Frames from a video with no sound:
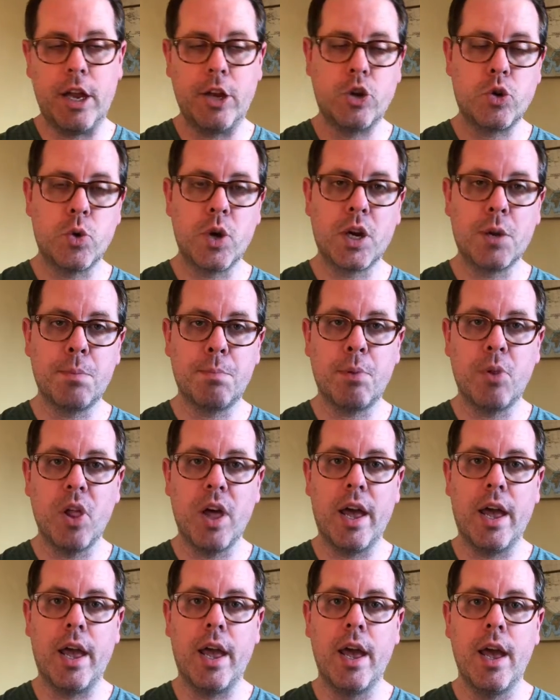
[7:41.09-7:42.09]
trick
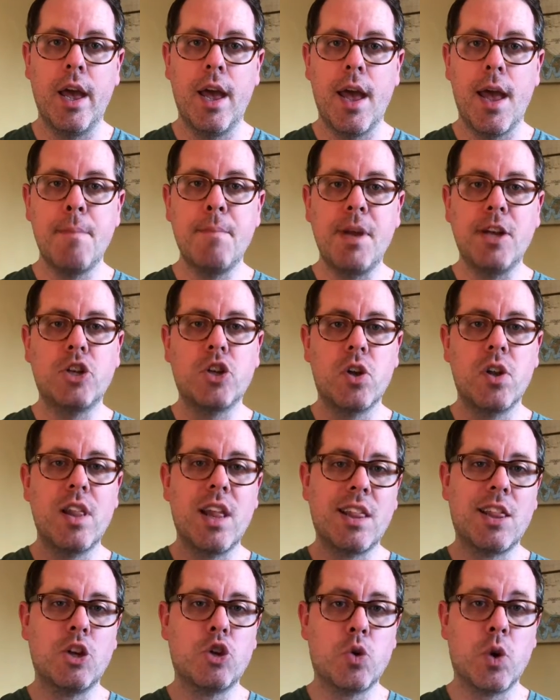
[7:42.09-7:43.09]
play and made sure
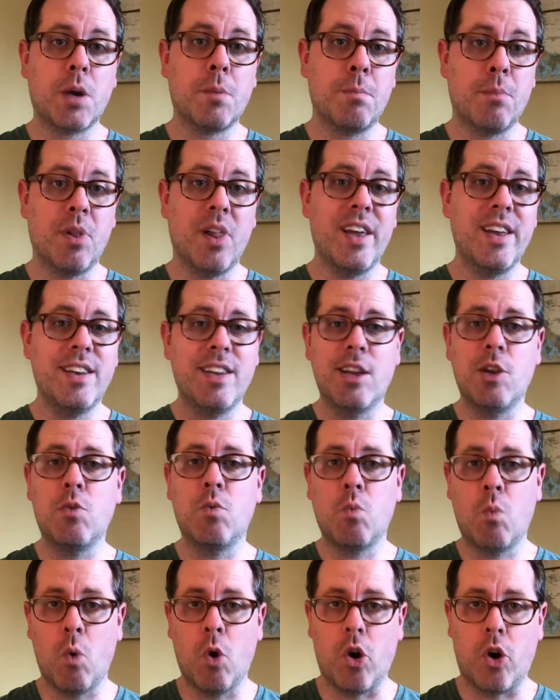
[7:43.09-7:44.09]
that the trick play
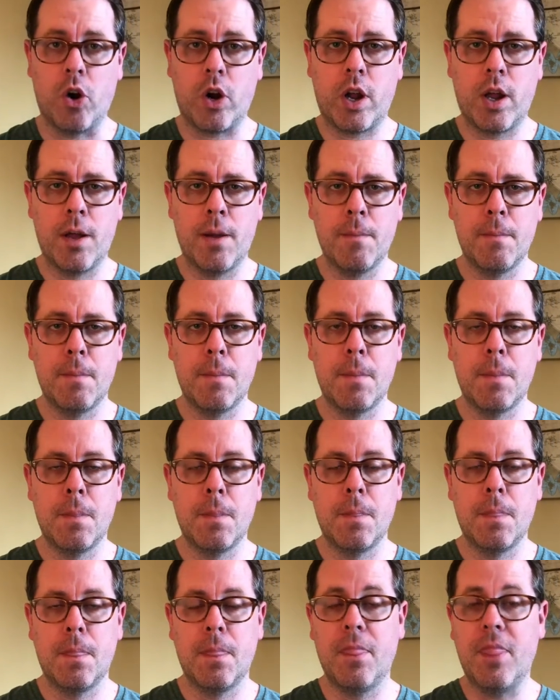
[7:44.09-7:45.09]
didn't work.
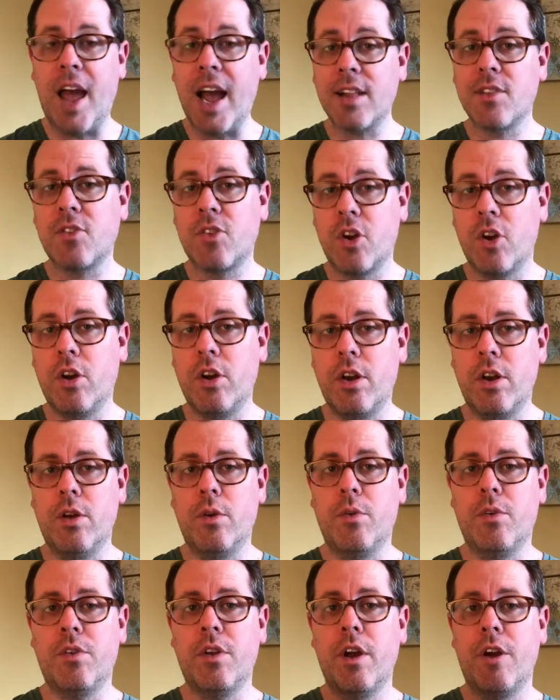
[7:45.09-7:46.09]
That's good
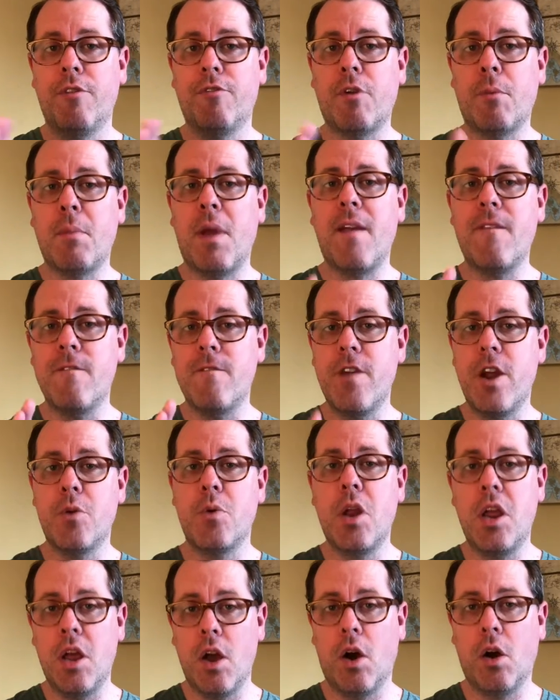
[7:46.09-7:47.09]
news from a
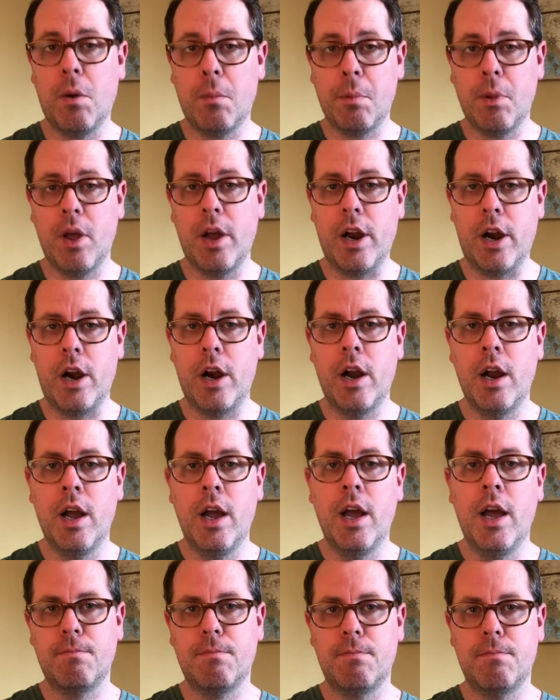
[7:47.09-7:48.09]
very young player.
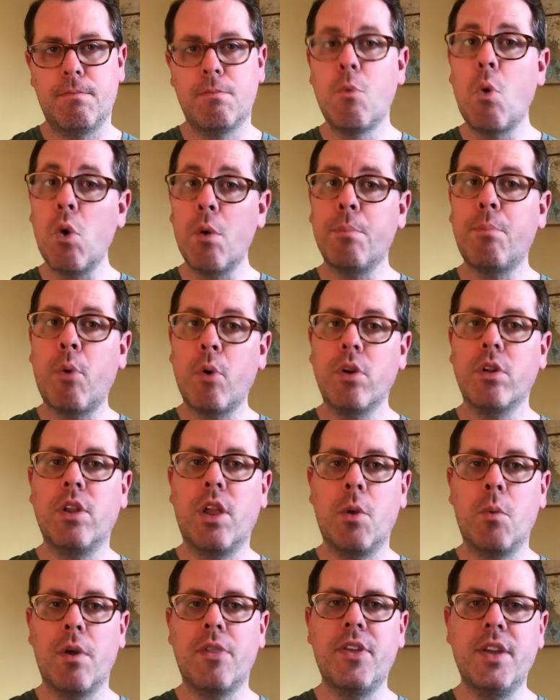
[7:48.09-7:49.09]
More importantly,
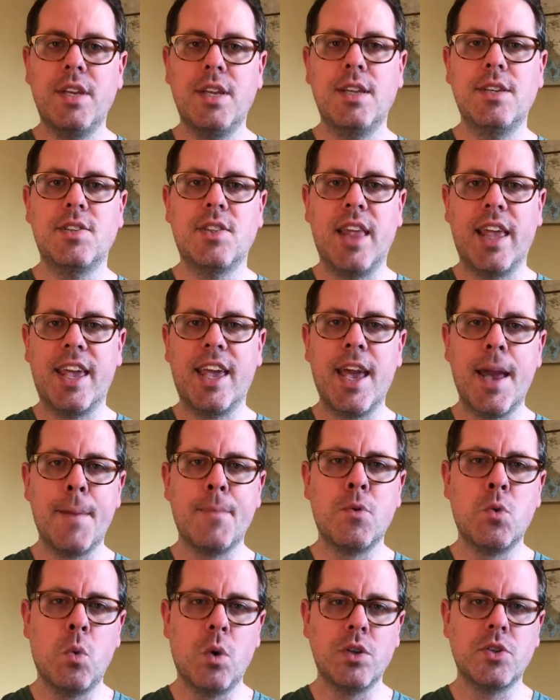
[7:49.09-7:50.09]
what they did is they
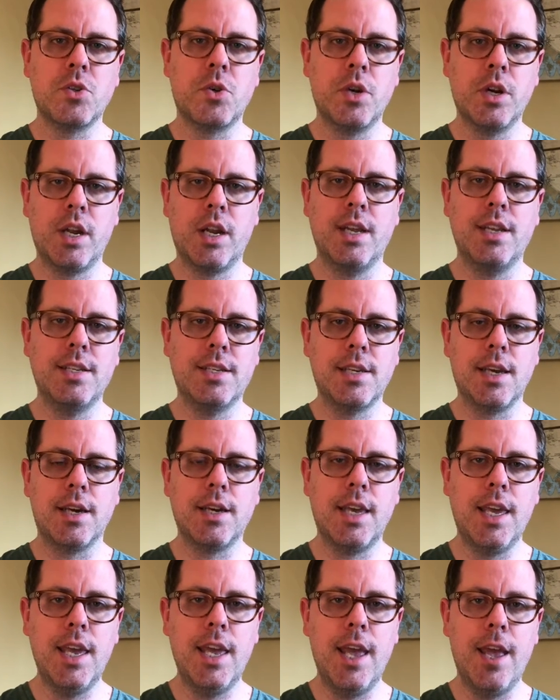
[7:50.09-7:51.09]
kept Western
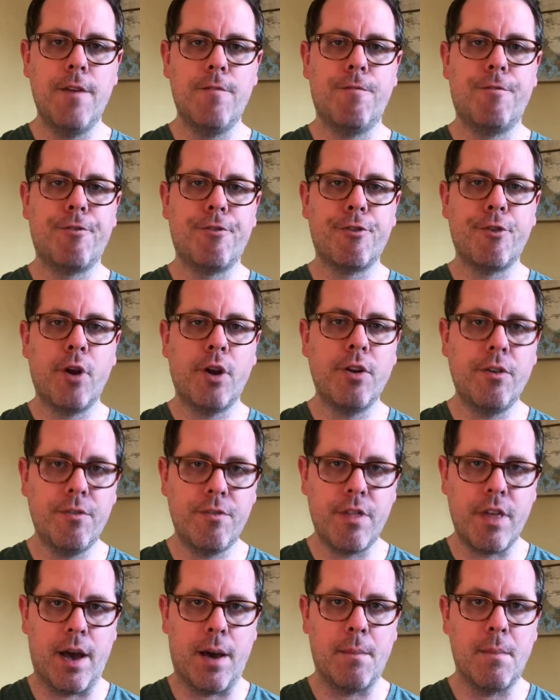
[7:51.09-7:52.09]
Kentucky in front
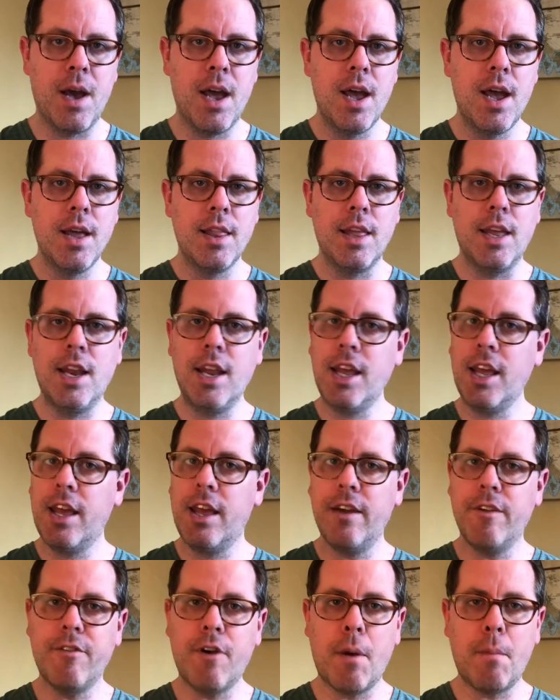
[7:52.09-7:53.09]
of them. They didn't
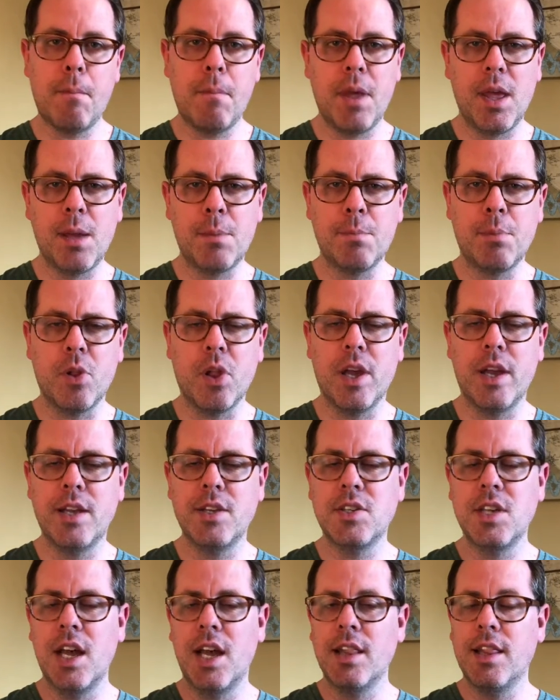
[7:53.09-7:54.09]
give up big
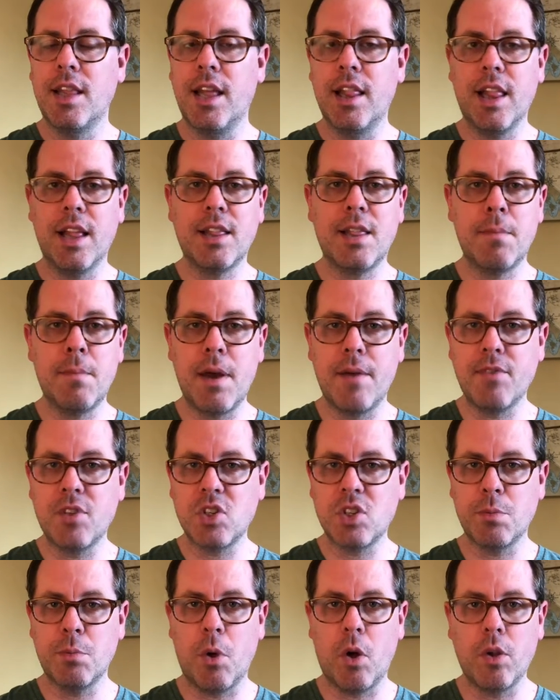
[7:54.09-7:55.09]
plays. They let them have the
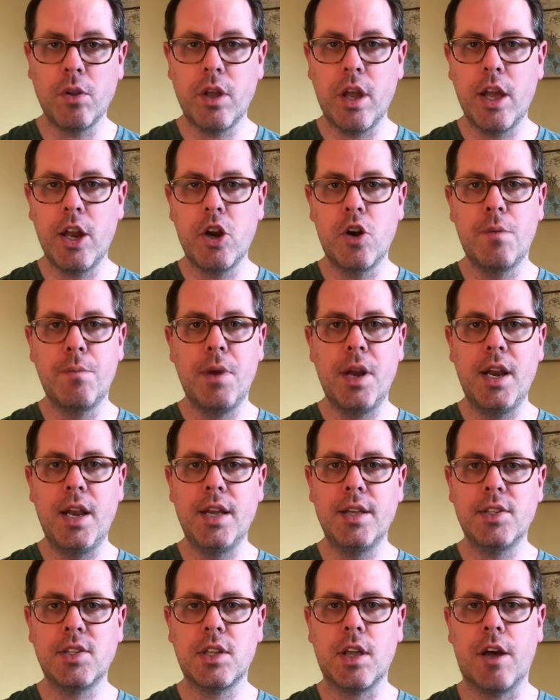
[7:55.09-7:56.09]
small to
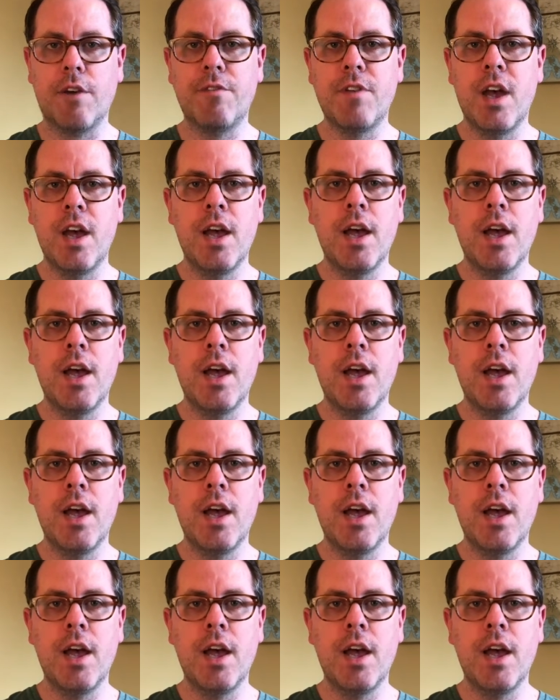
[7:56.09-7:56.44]
intermediate stuff,